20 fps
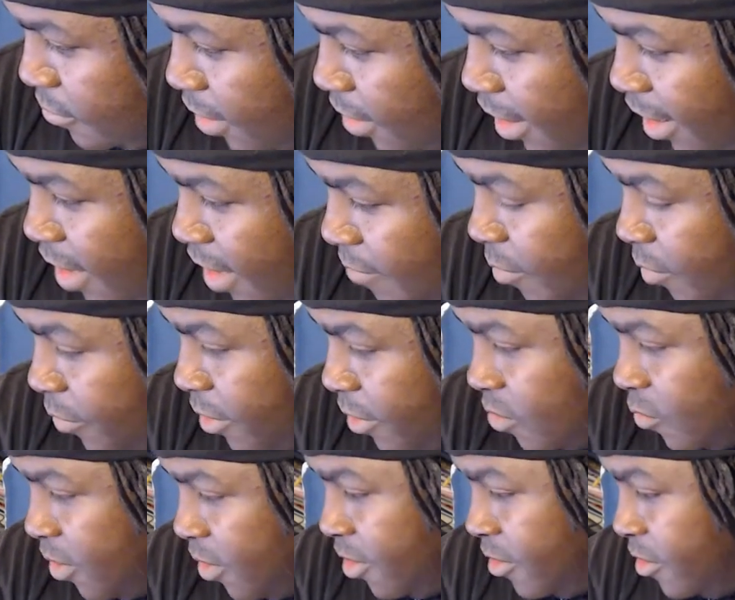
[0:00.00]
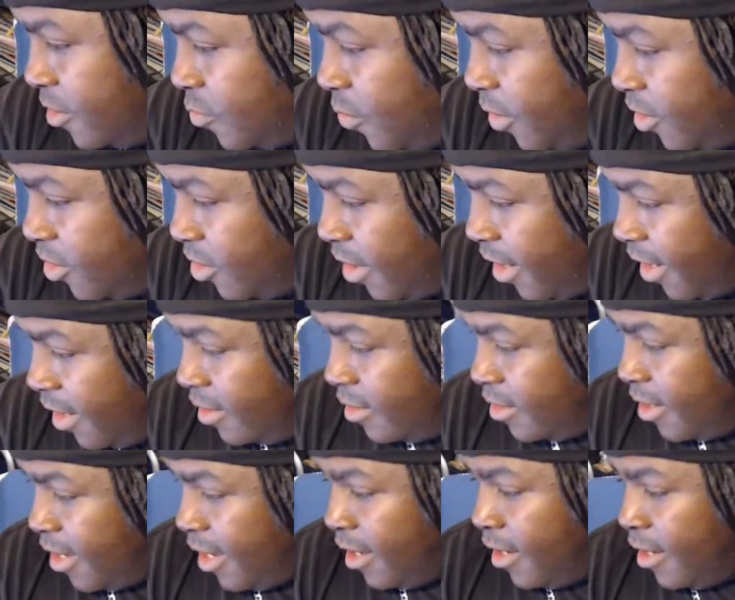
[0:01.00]
I have both the Switch and the Switch Lite.
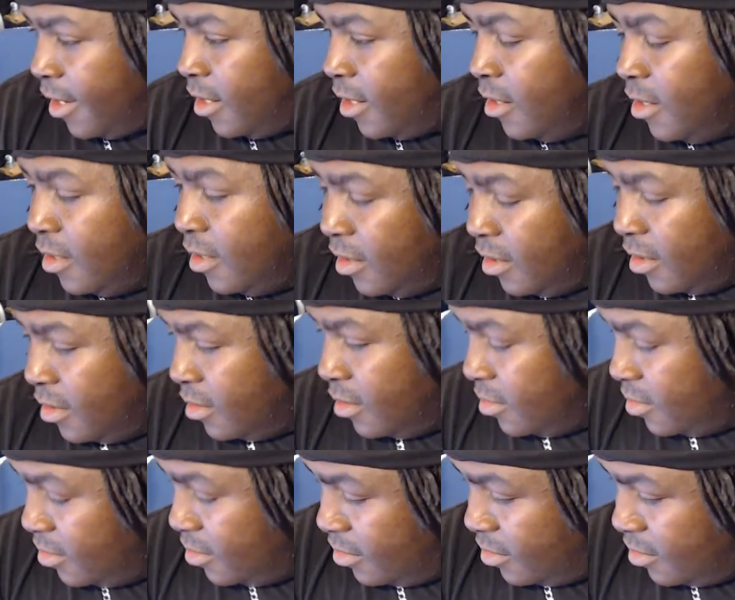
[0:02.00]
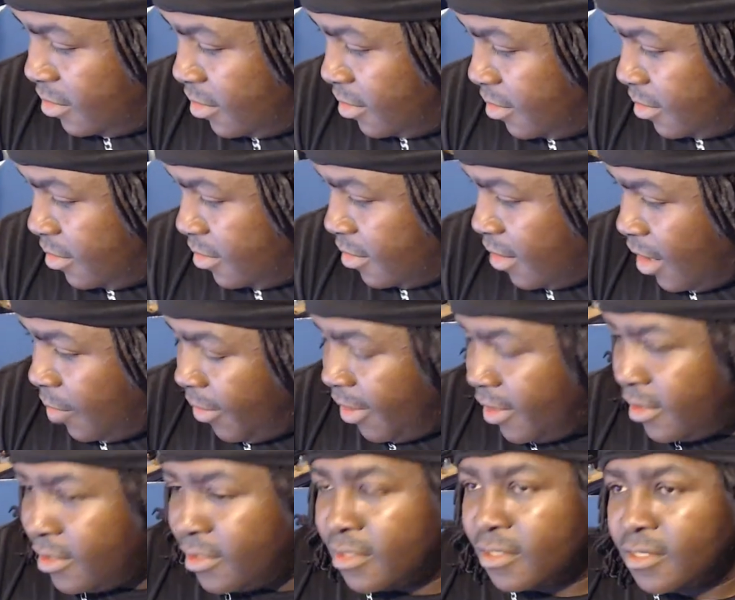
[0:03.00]
Yeah. I
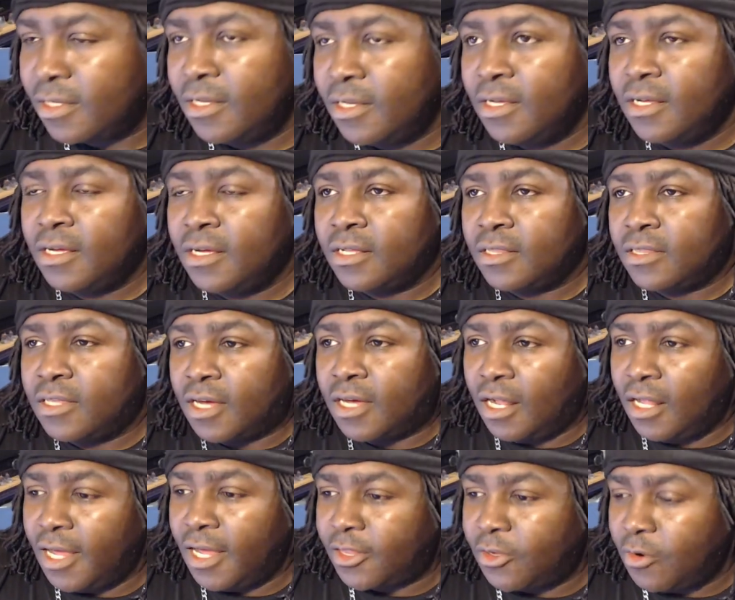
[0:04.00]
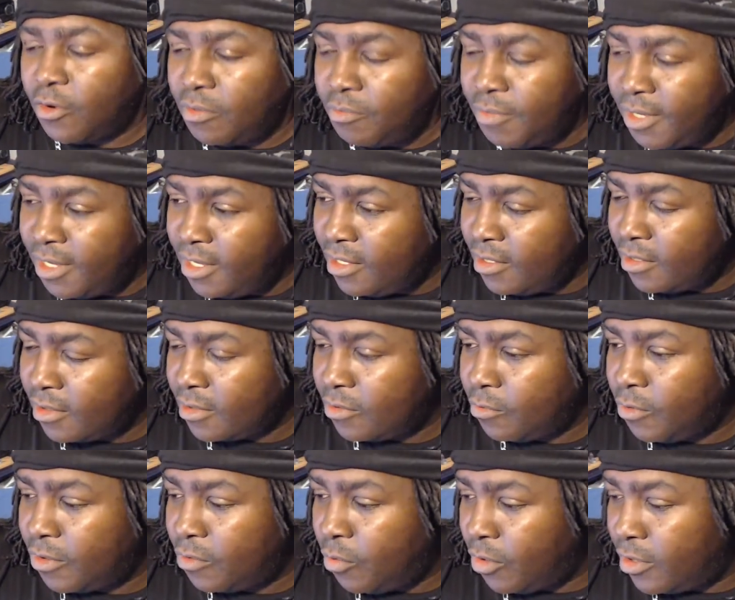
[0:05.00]
mean, the collector in me
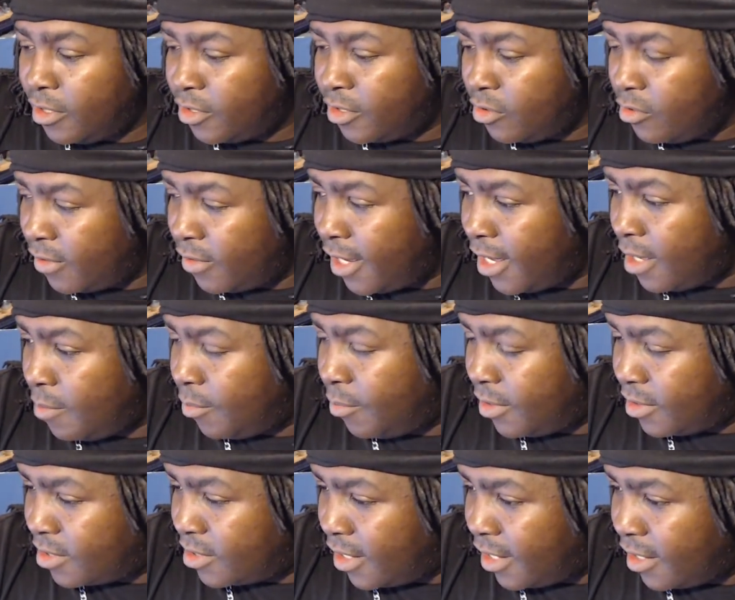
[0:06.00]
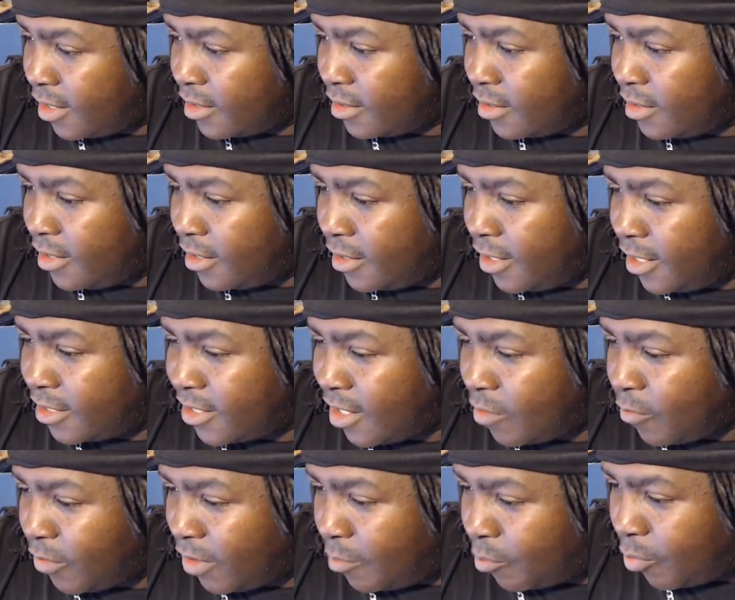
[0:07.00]
would want to do that, but it's like it's not
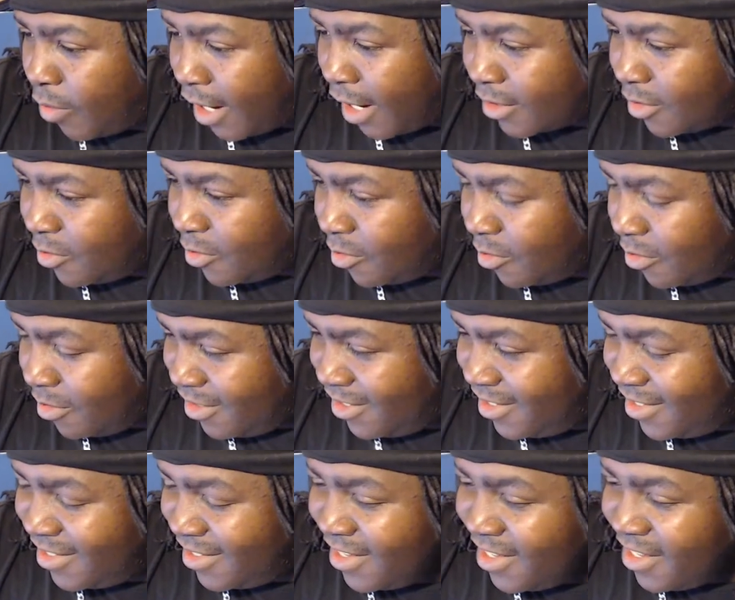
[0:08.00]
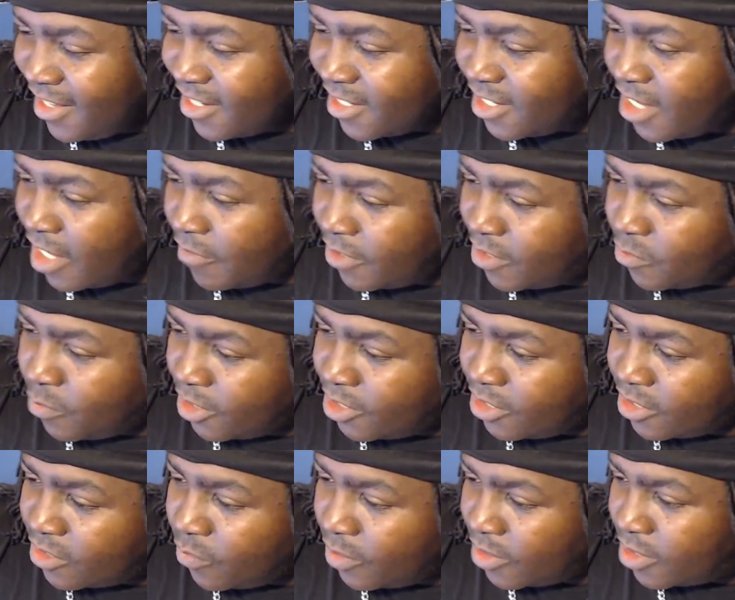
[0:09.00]
really practical to have a Switch
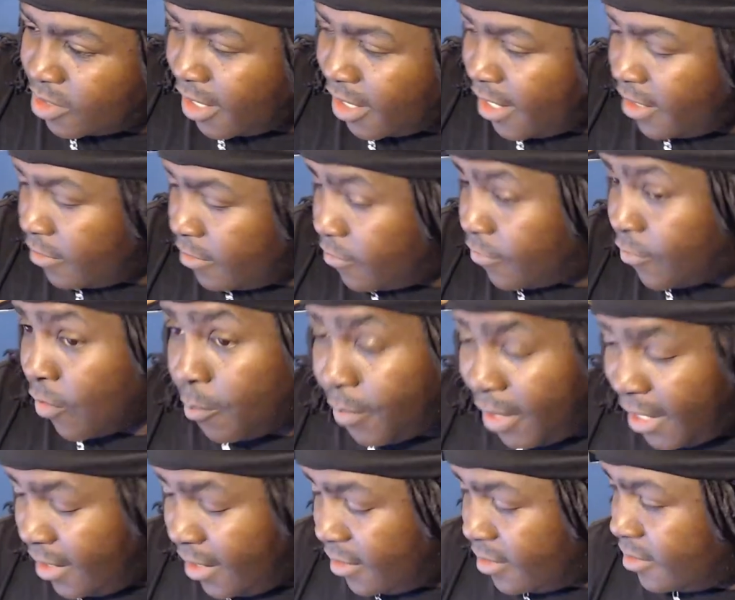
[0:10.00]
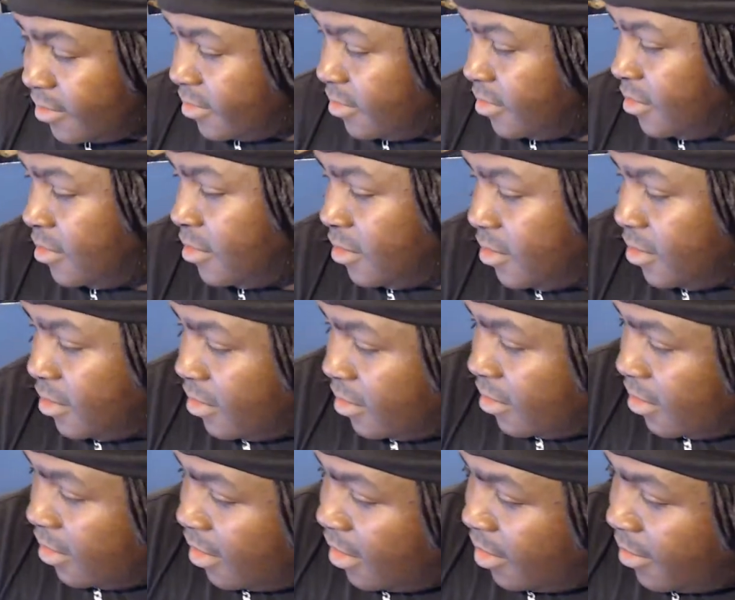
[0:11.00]
and Switch Lite for me.
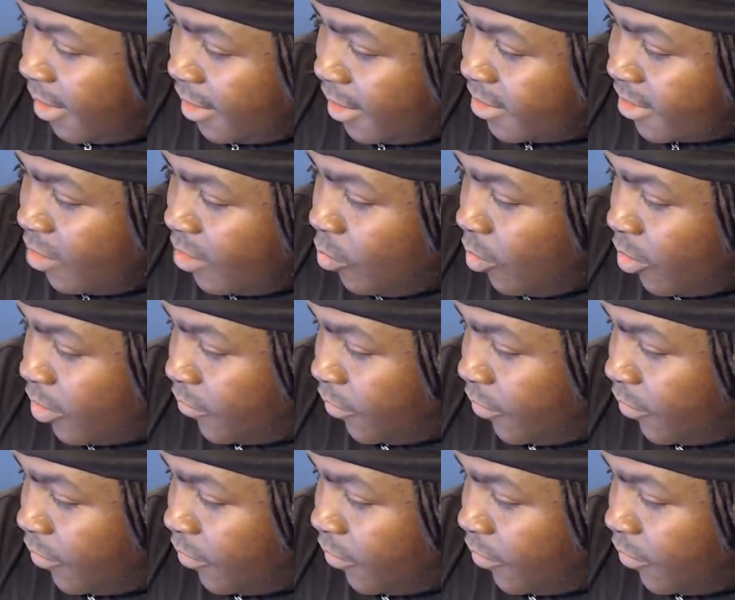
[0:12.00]
Uh, how does that work